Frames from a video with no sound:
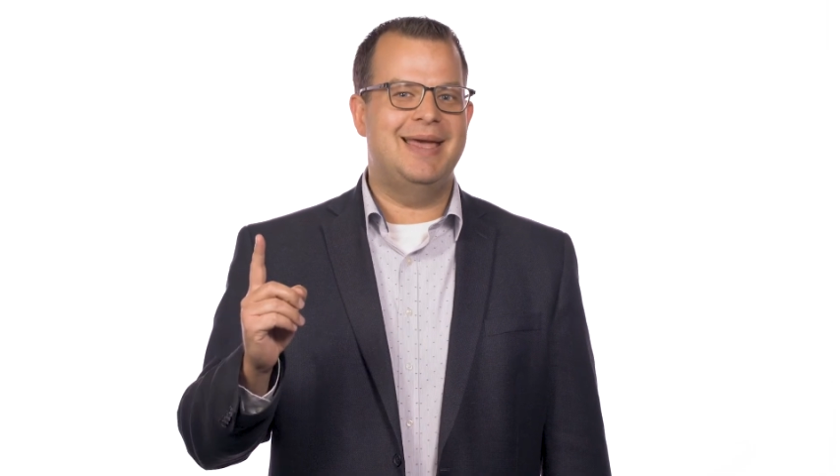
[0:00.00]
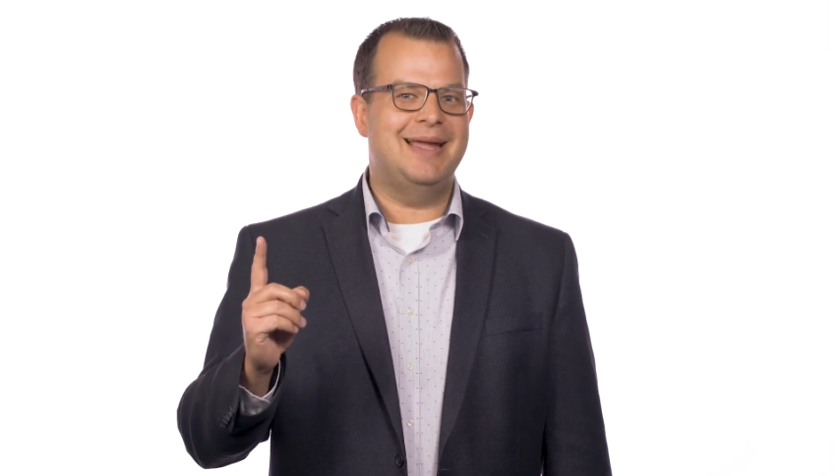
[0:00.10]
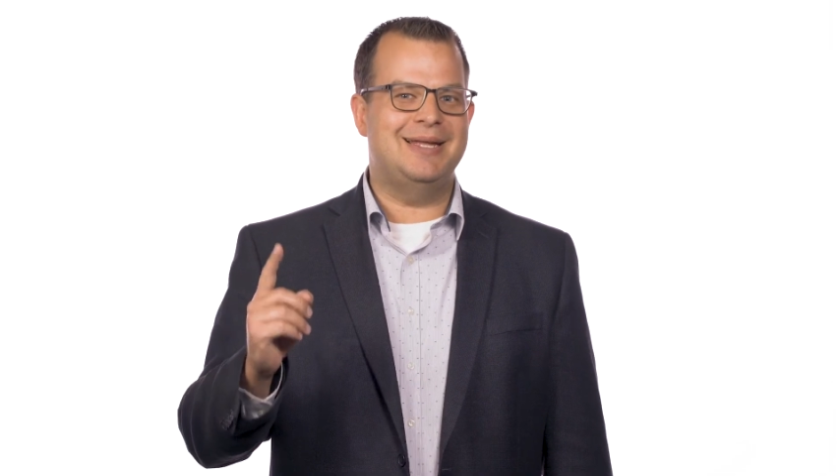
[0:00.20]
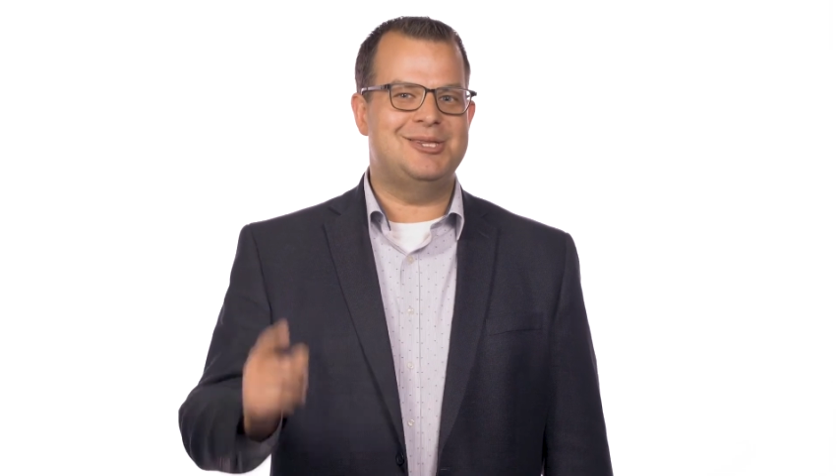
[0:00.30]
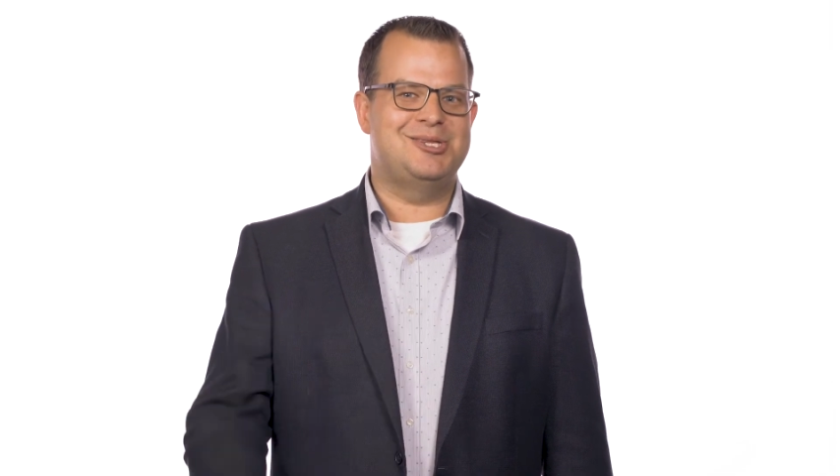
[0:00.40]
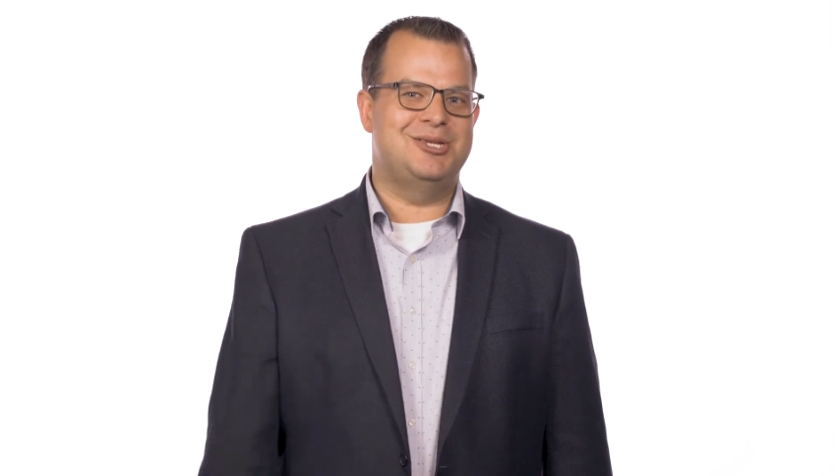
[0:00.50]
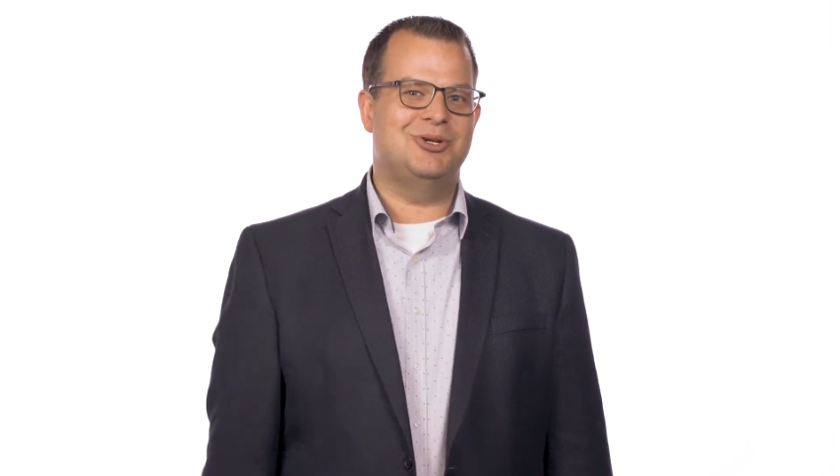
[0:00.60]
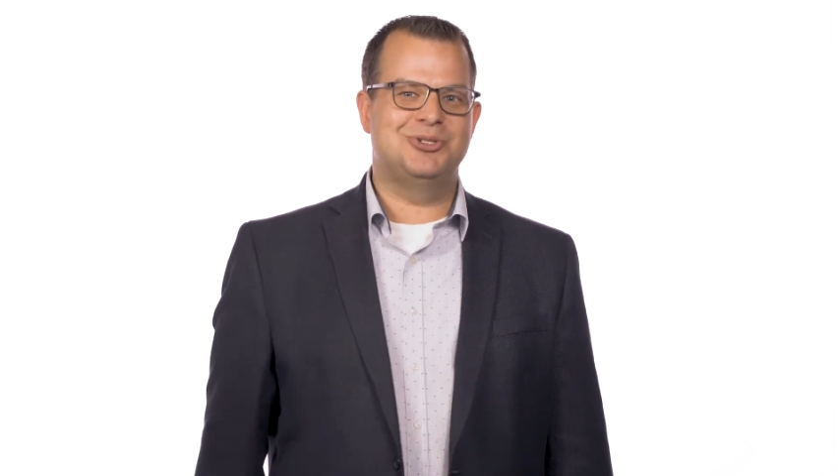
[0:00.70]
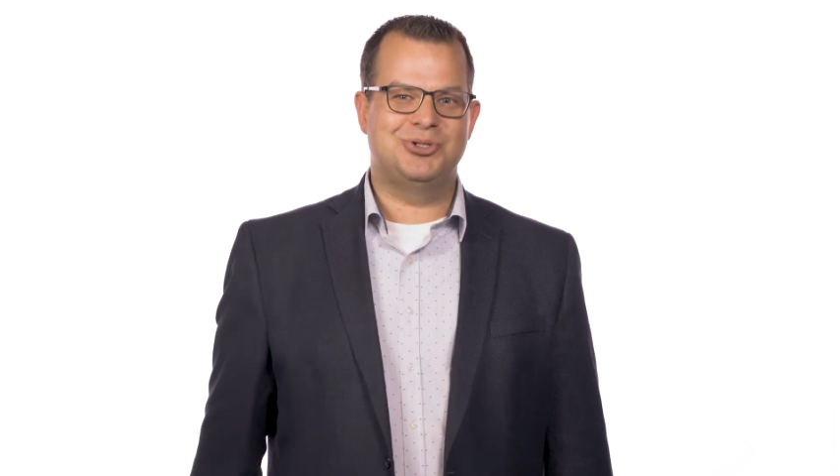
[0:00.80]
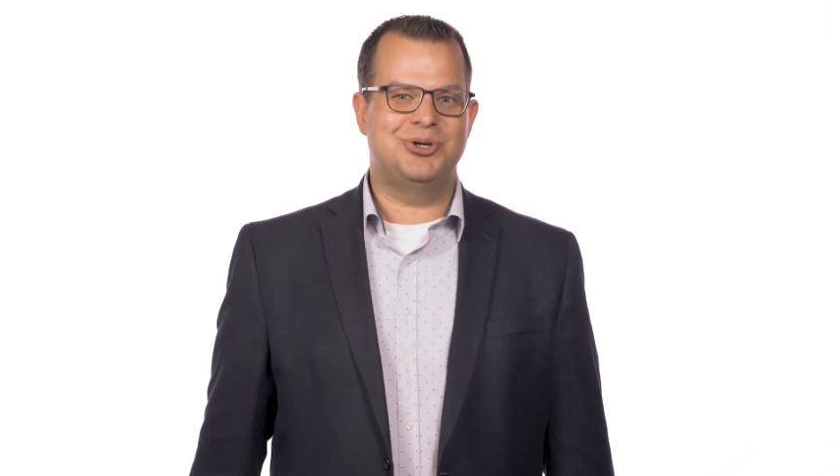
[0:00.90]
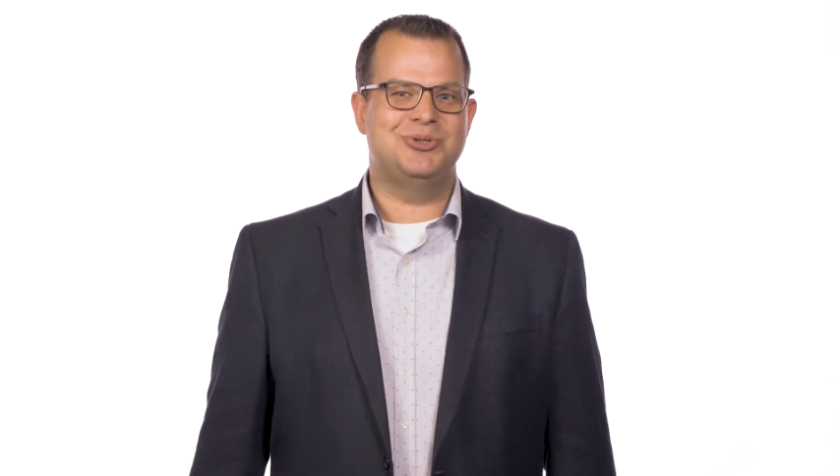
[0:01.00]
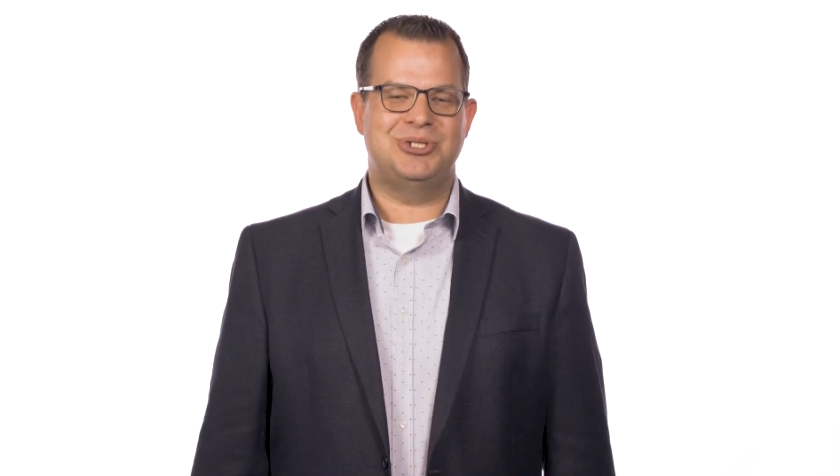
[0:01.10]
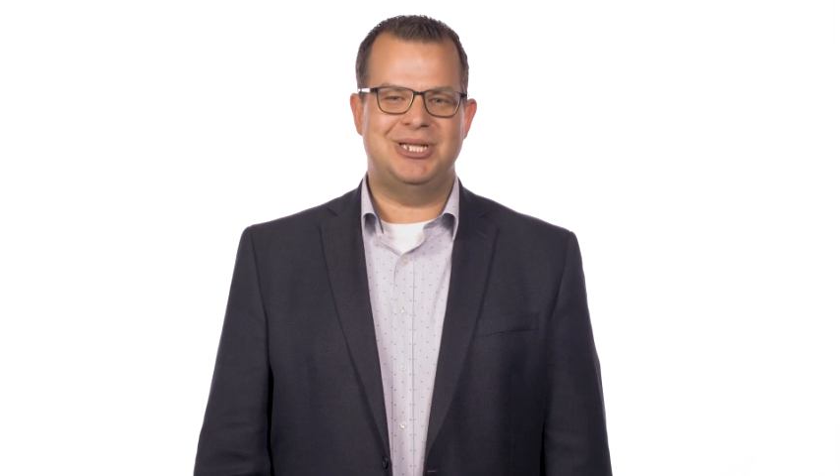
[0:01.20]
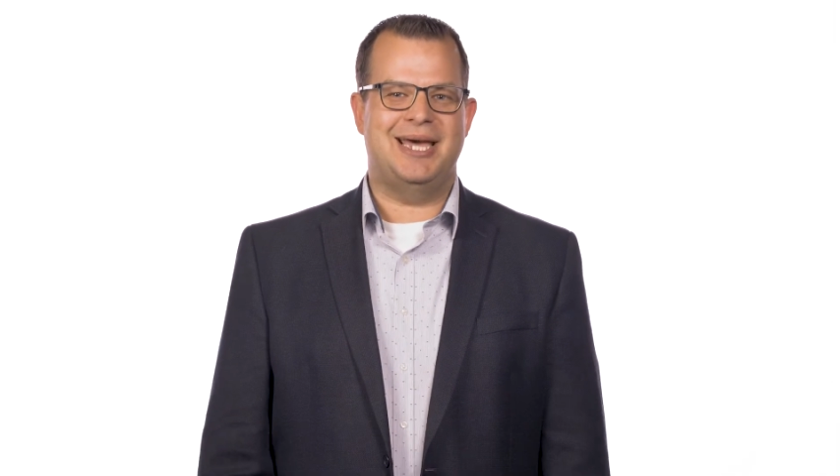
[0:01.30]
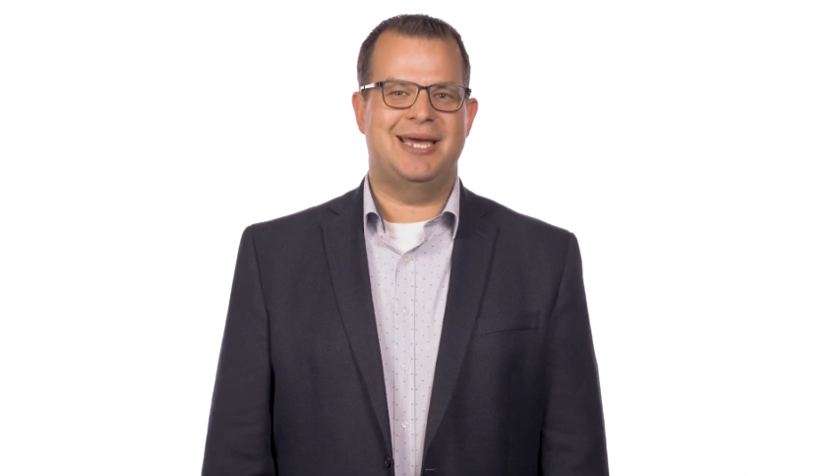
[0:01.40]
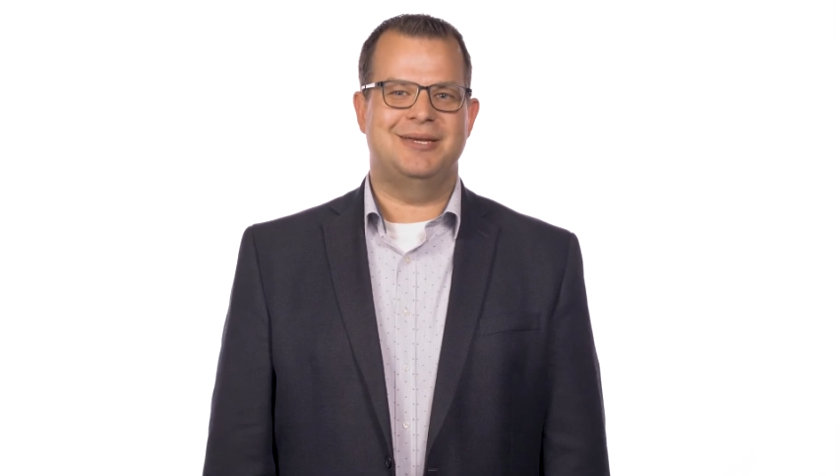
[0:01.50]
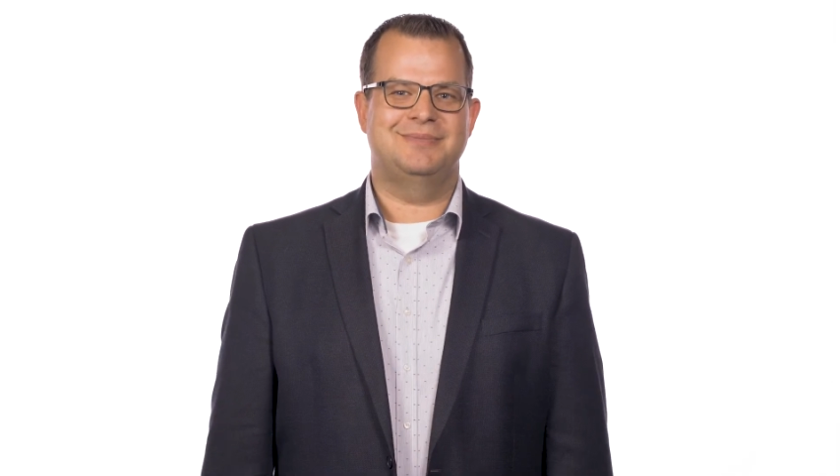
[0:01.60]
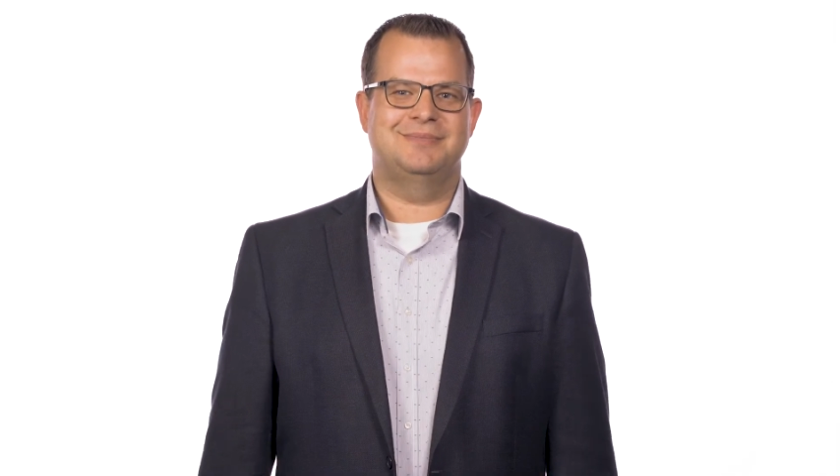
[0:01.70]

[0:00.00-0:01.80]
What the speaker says: And it's still true today.